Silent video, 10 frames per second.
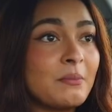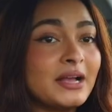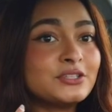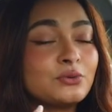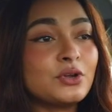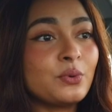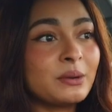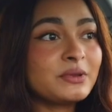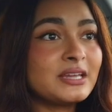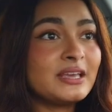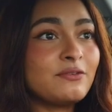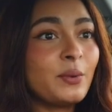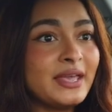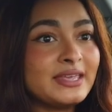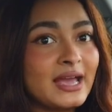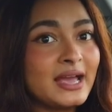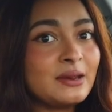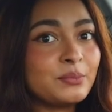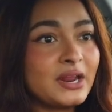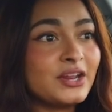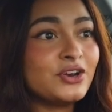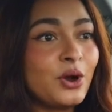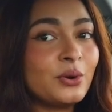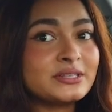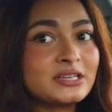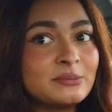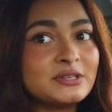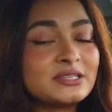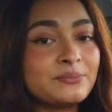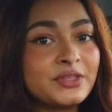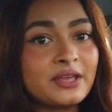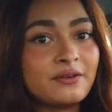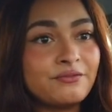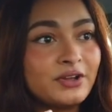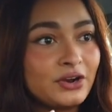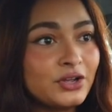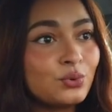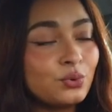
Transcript: I don't know what I'm gonna give away yet, but I know it's gonna be something very